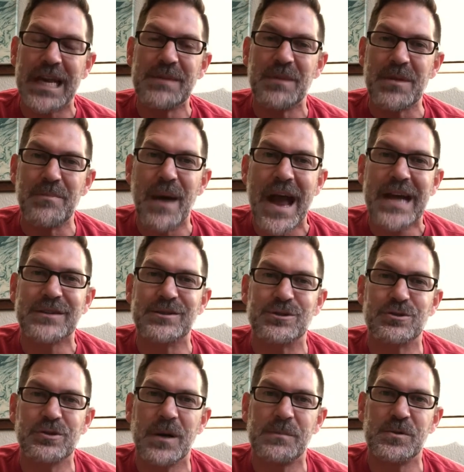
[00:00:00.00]
take me back to
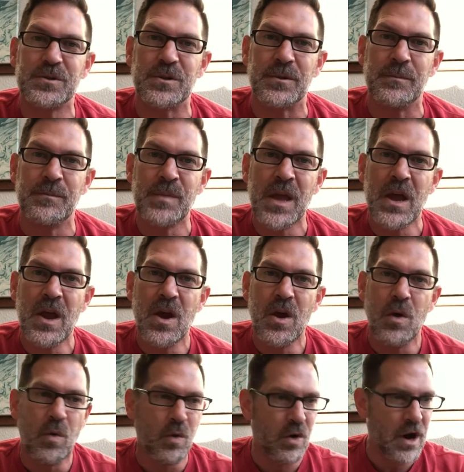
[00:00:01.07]
Scripture,
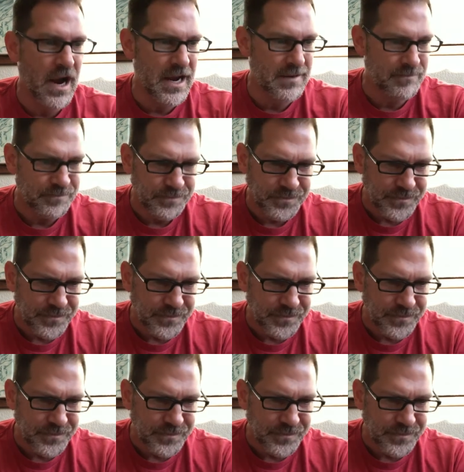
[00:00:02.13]
where I,